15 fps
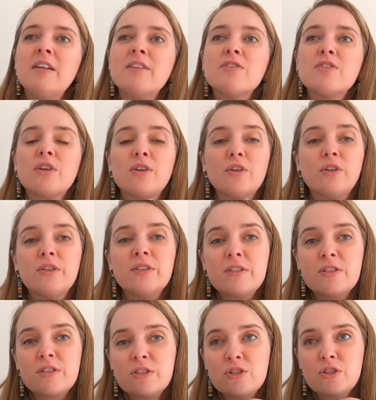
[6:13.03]
So
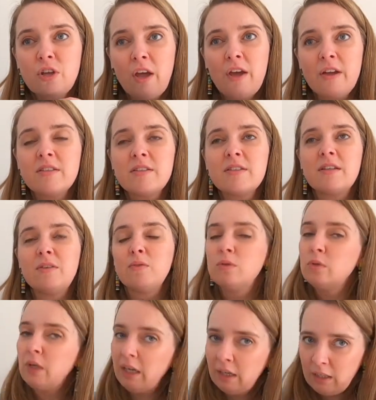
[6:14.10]
just, if you
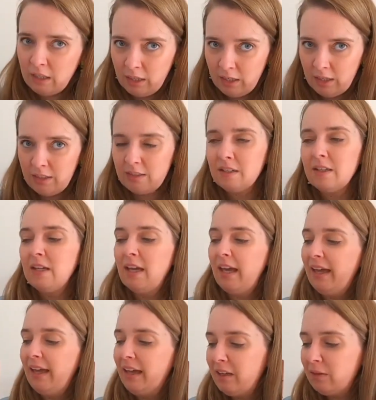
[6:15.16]
can,
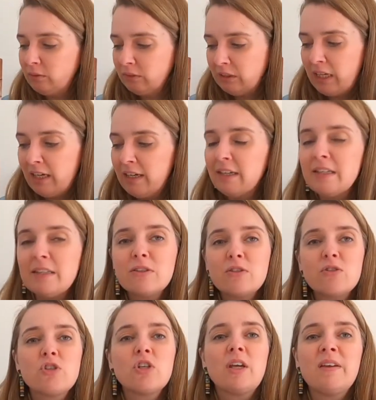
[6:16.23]
outline the
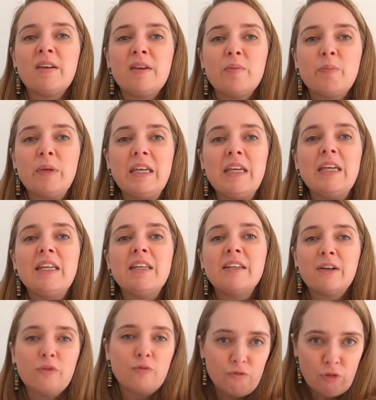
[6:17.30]
shape in
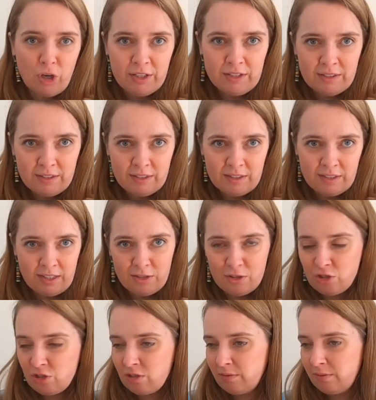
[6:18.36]
a running
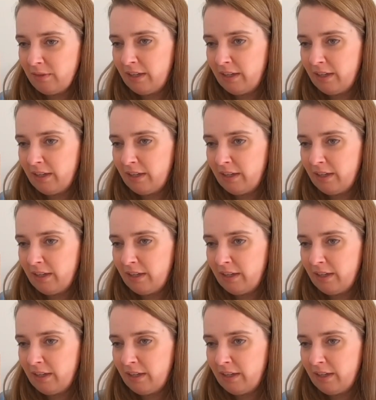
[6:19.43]
stitch.